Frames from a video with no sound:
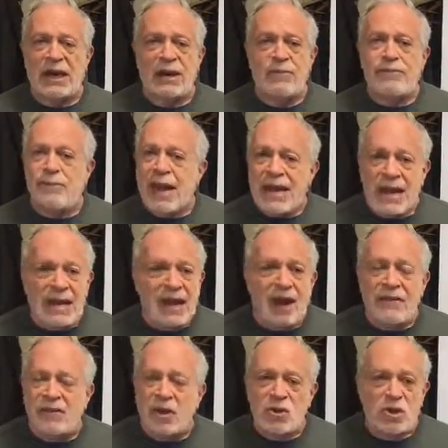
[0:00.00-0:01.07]
Many
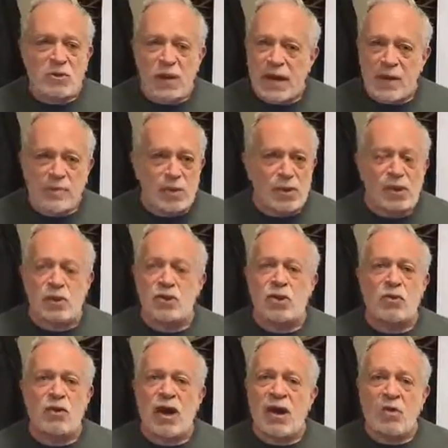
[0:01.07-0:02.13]
of those people do
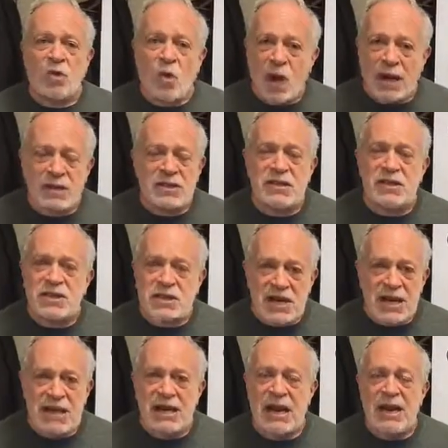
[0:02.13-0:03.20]
not want to
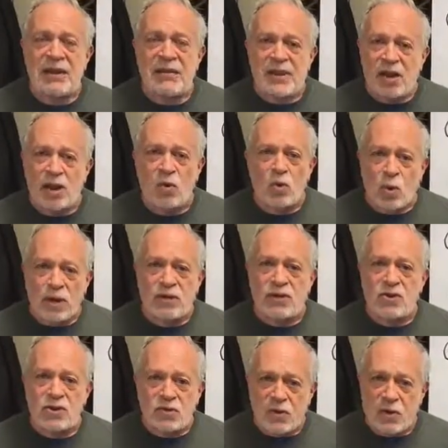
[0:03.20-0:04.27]
see their work
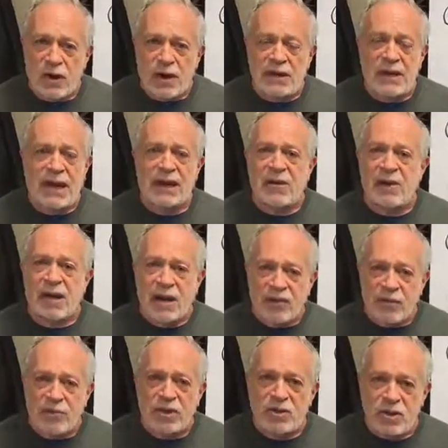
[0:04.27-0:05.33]
destroyed and our
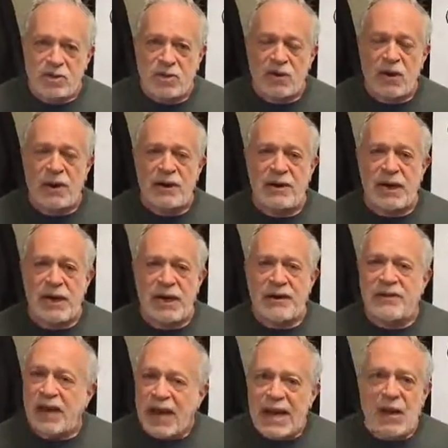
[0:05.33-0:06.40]
government destroyed.
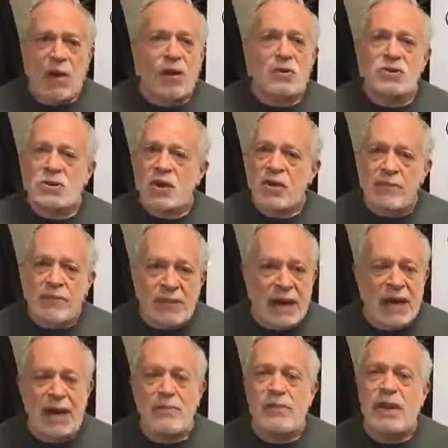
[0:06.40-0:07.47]
They also
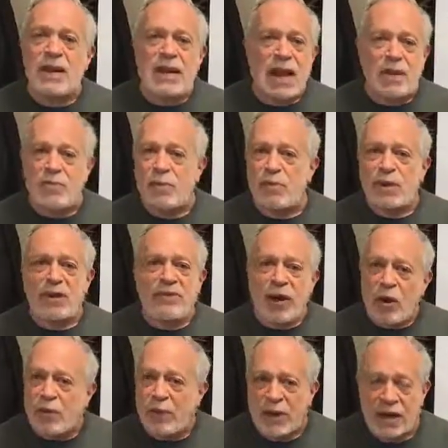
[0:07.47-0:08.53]
may be capable of
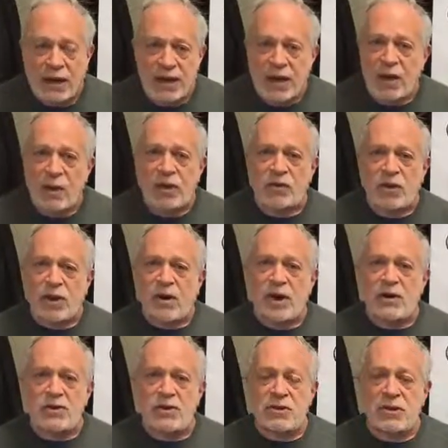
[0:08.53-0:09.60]
helping with
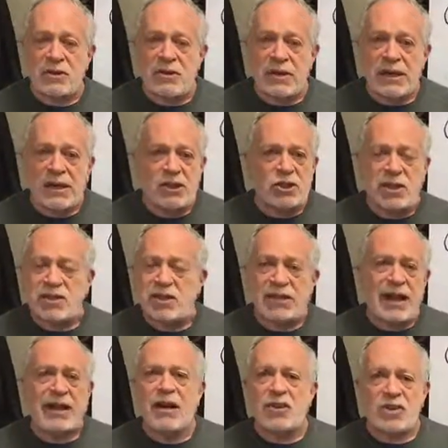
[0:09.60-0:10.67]
regard to just
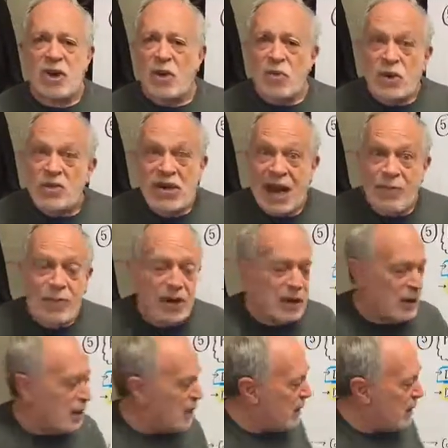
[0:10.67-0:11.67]
letting us know what's happening.